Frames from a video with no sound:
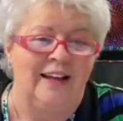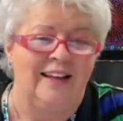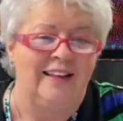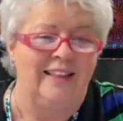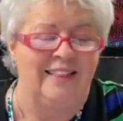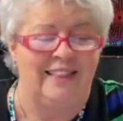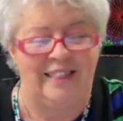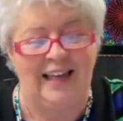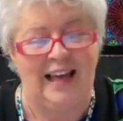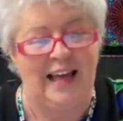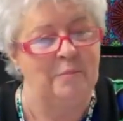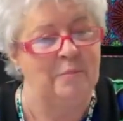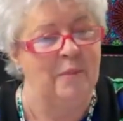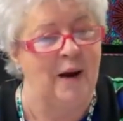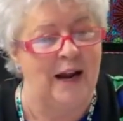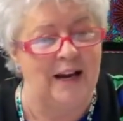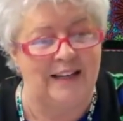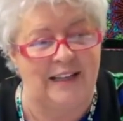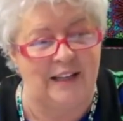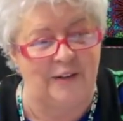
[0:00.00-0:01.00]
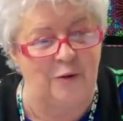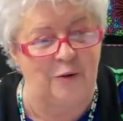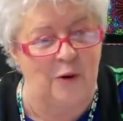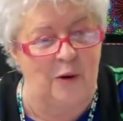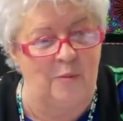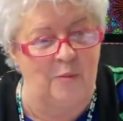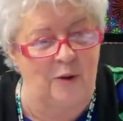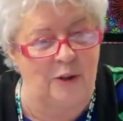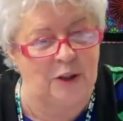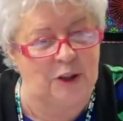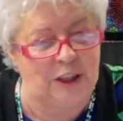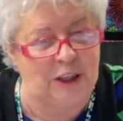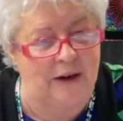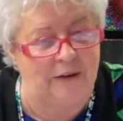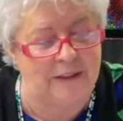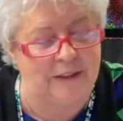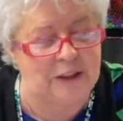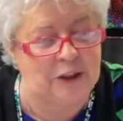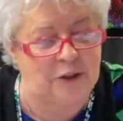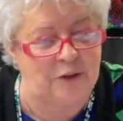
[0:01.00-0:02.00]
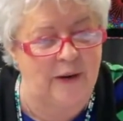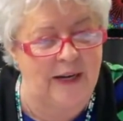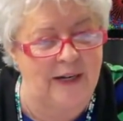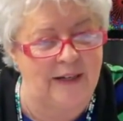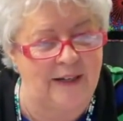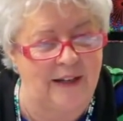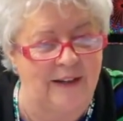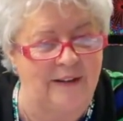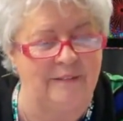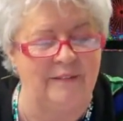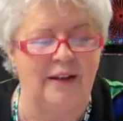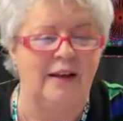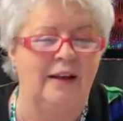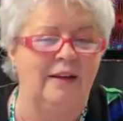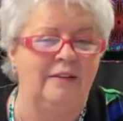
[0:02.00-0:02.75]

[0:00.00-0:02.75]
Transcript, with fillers: they might give you a more generous trade in